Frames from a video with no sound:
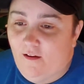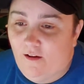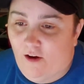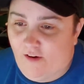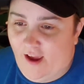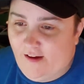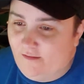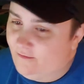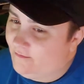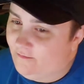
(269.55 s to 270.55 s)
Okay,
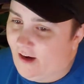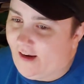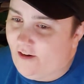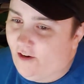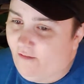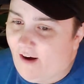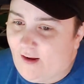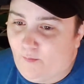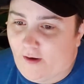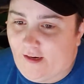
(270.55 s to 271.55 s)
reckon you're
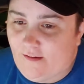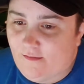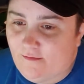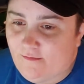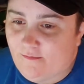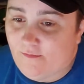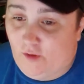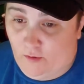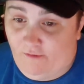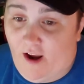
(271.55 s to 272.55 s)
ready, buddy.
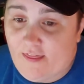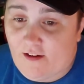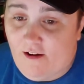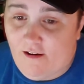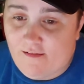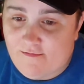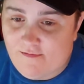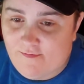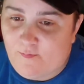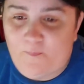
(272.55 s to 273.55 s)
You want to ride in the car?
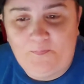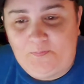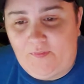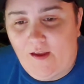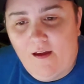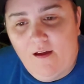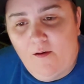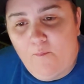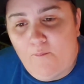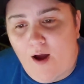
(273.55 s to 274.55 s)

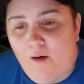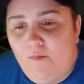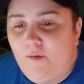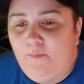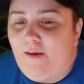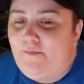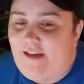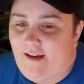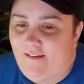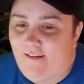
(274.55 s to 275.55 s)
Bob beeped.
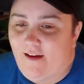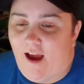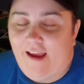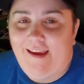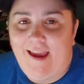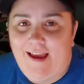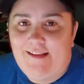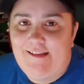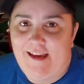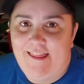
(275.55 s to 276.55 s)
I
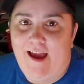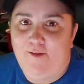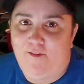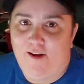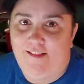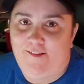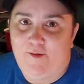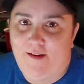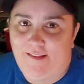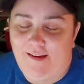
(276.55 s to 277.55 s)
can't say that
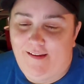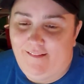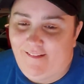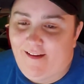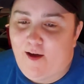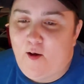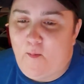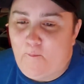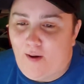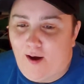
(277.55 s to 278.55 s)
quickly.
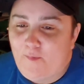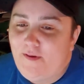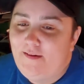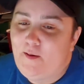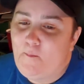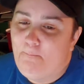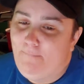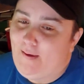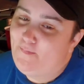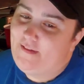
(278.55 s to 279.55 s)
Bob
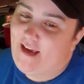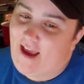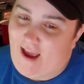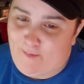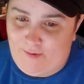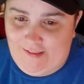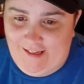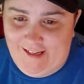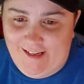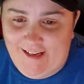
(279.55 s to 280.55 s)
beeped
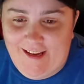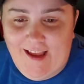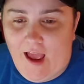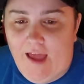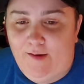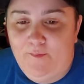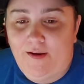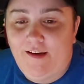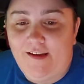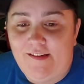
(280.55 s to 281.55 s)
happily and
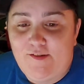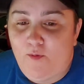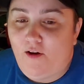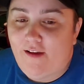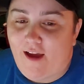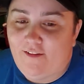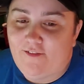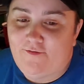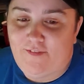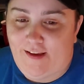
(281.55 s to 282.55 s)
emitted a small gout
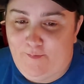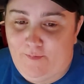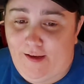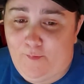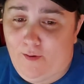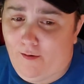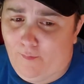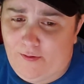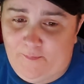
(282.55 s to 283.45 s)
of flame like a burp.